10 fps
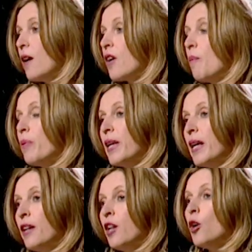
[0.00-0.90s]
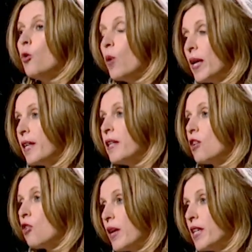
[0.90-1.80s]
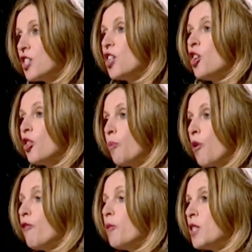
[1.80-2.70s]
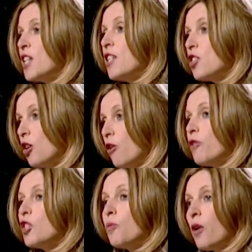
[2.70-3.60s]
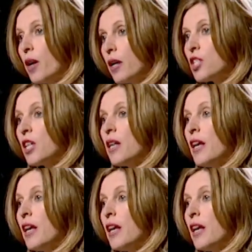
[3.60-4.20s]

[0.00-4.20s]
our company, we can increase the profit potential of this product.